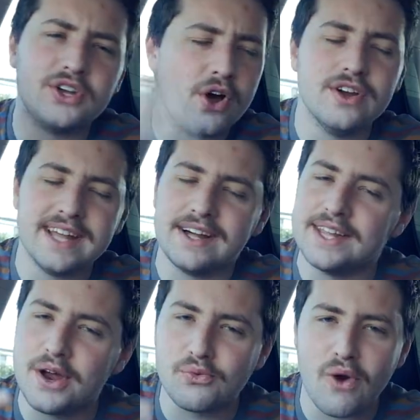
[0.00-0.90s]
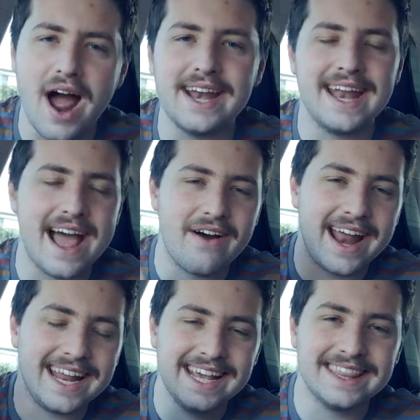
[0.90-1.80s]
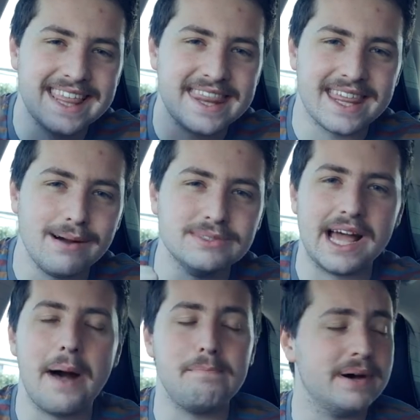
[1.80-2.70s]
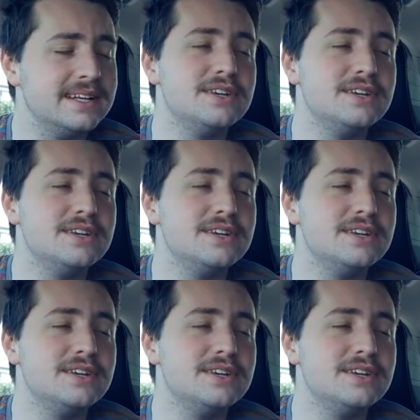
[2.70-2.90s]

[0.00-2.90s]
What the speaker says: go down there right now and hit the thumbs up button.